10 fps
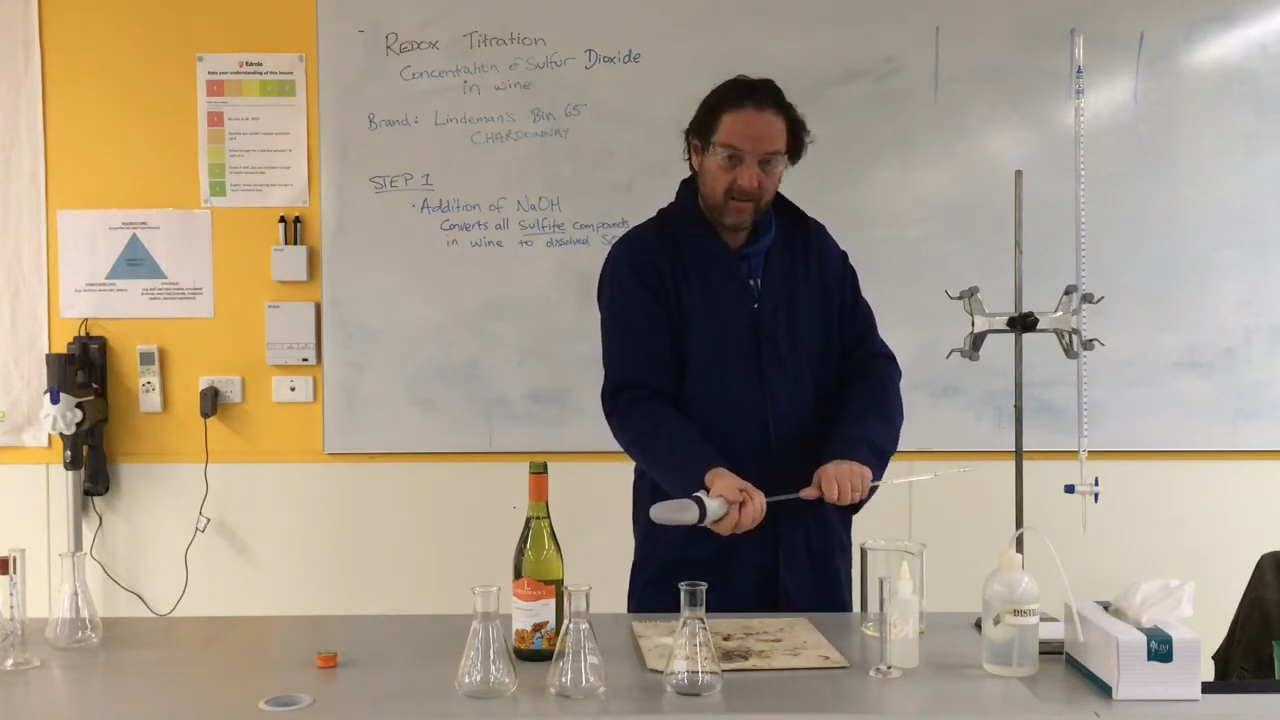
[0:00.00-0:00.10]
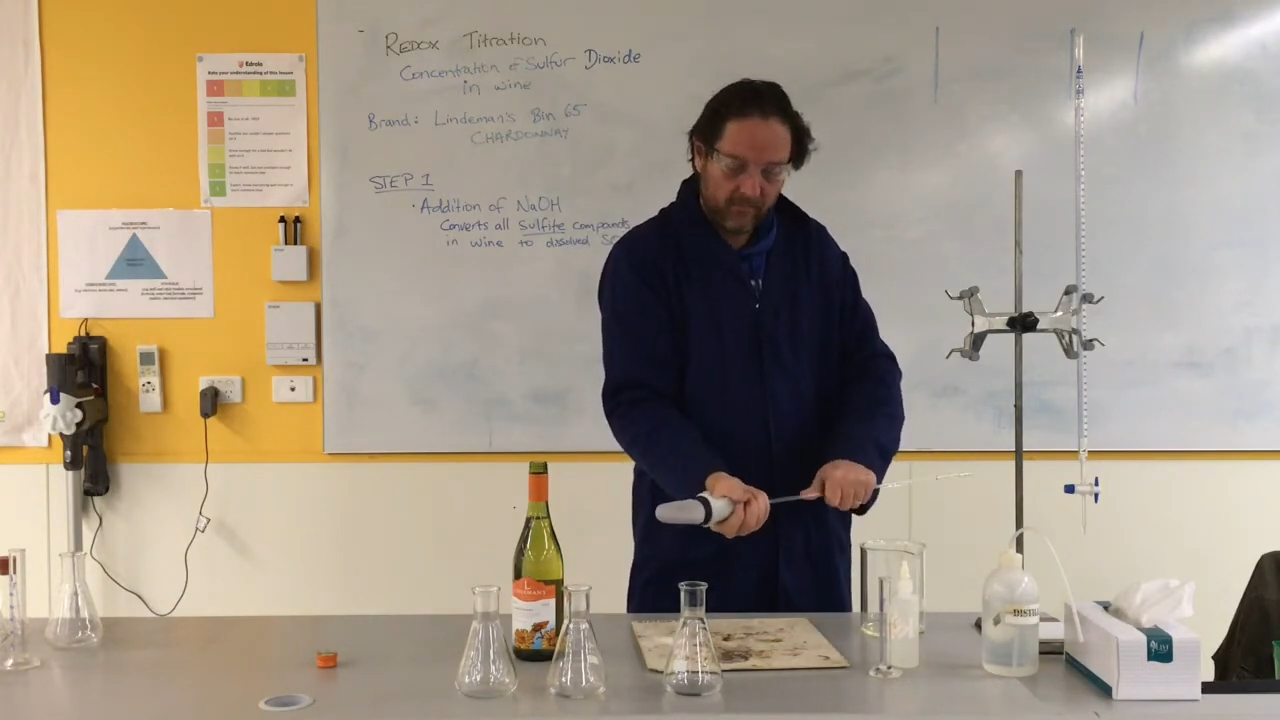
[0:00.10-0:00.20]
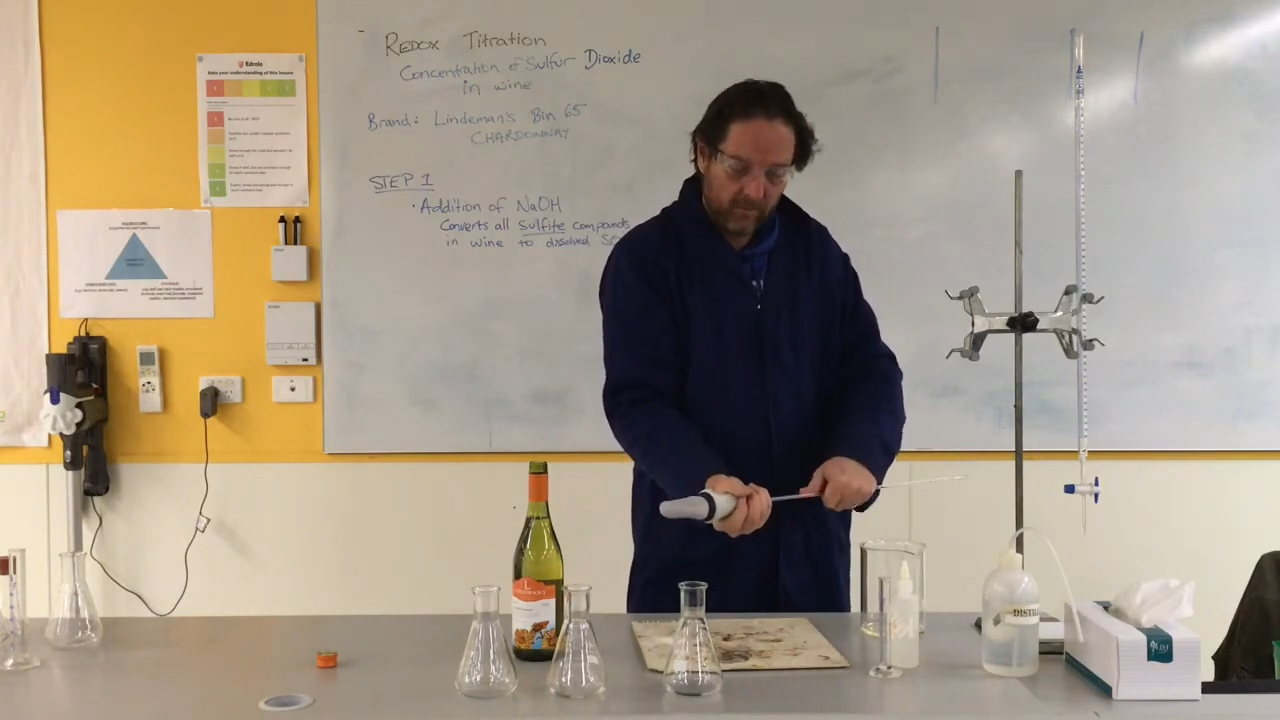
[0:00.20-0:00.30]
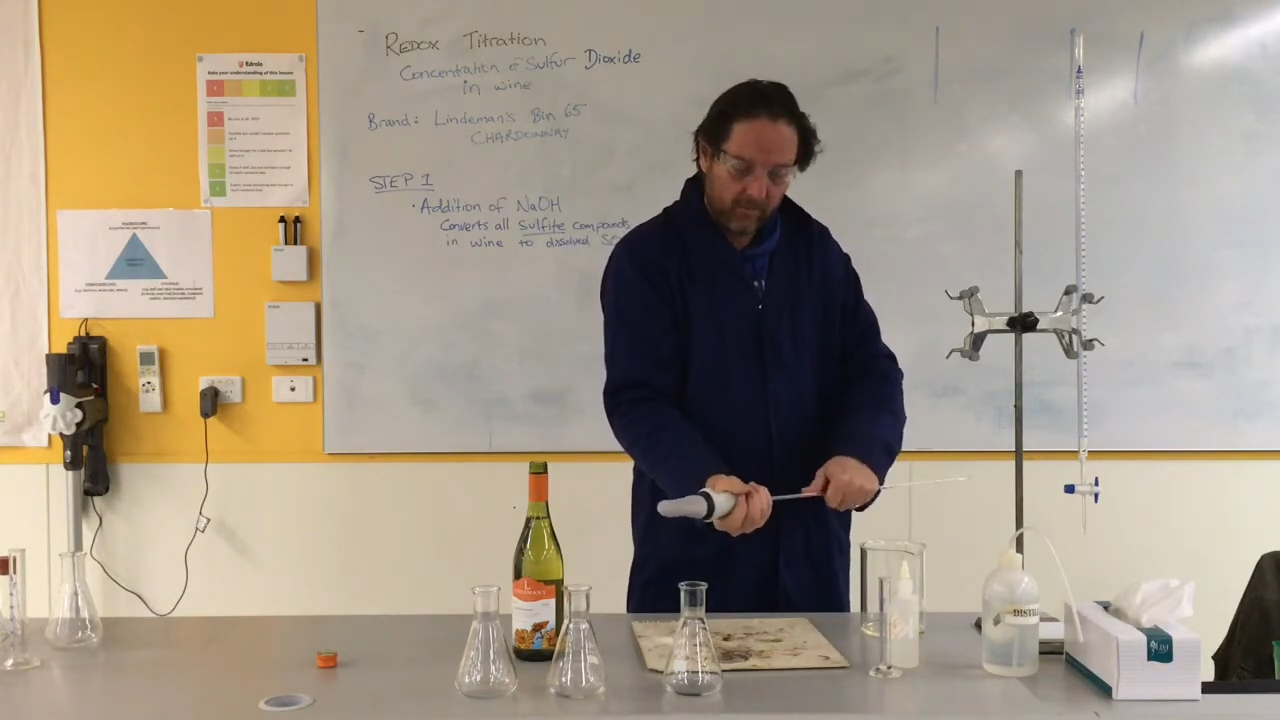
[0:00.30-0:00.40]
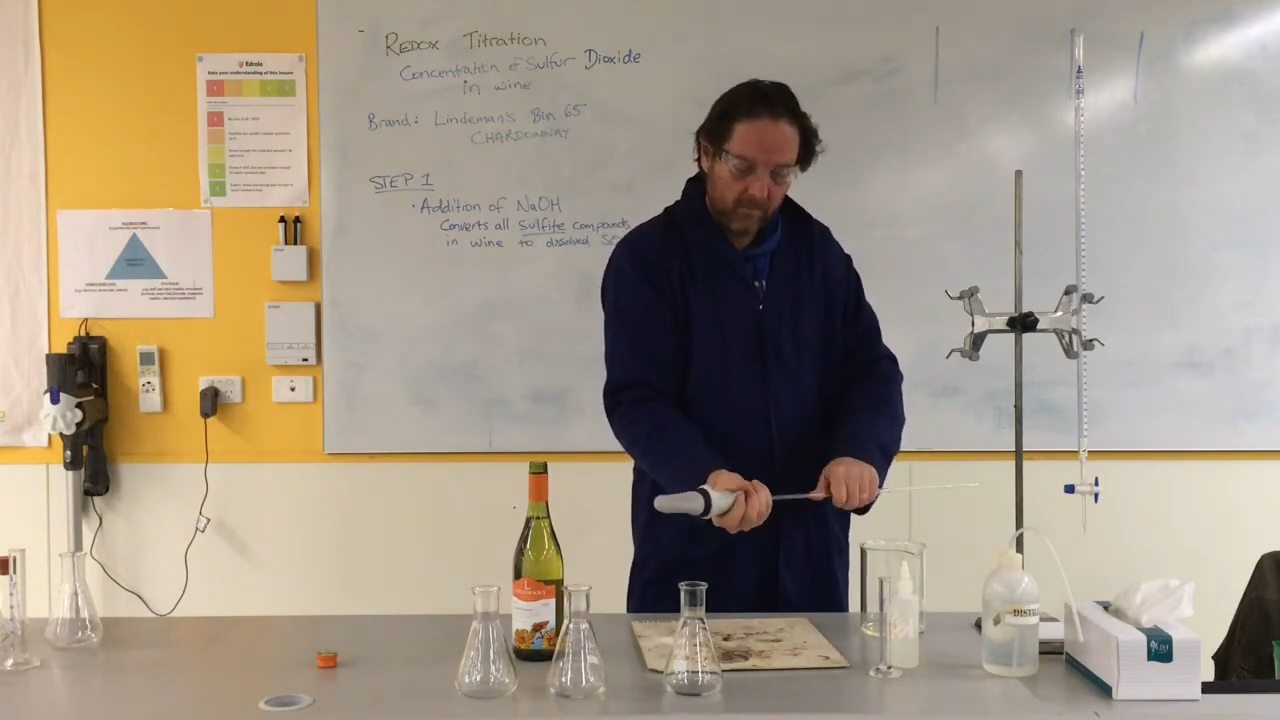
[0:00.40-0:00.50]
if
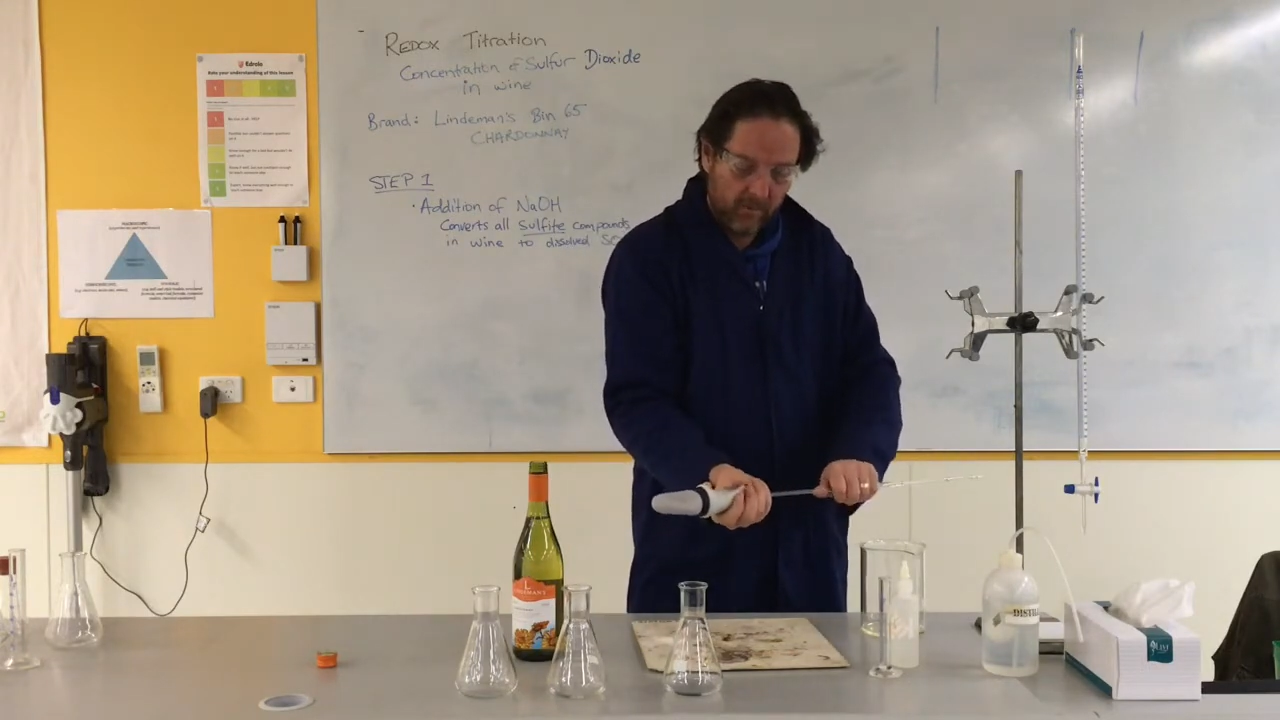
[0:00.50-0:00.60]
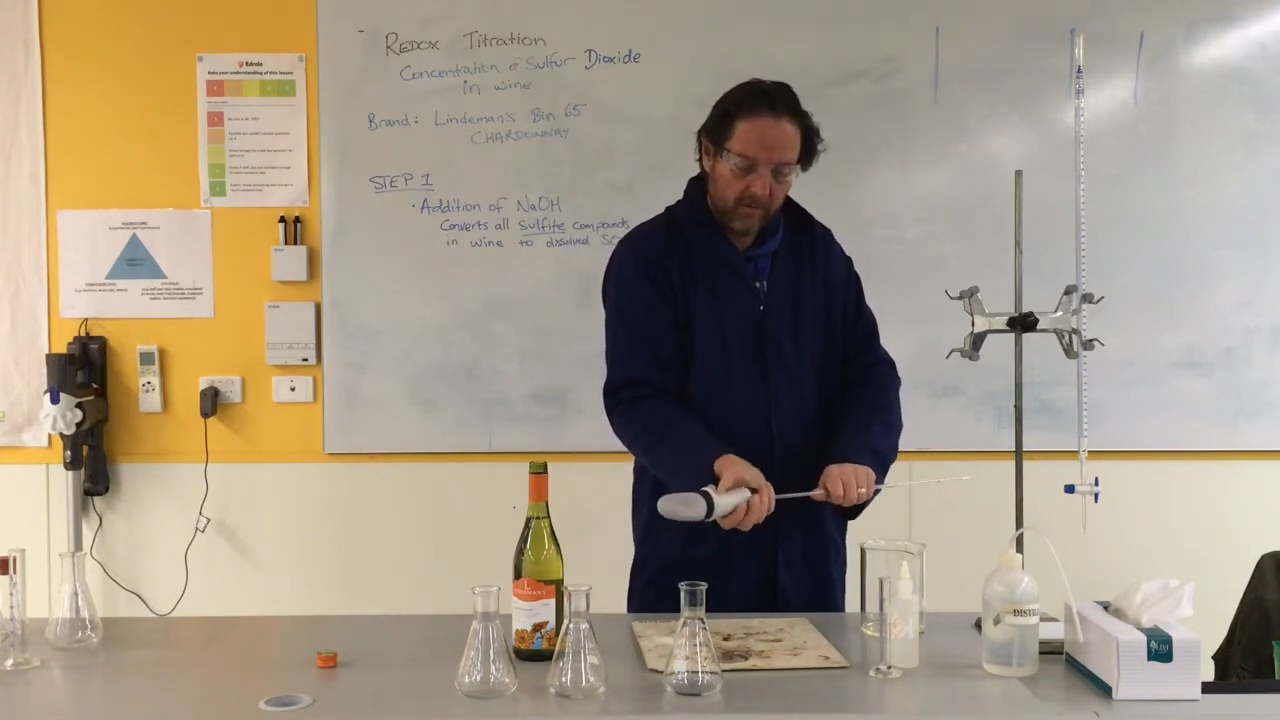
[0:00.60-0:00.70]
I remove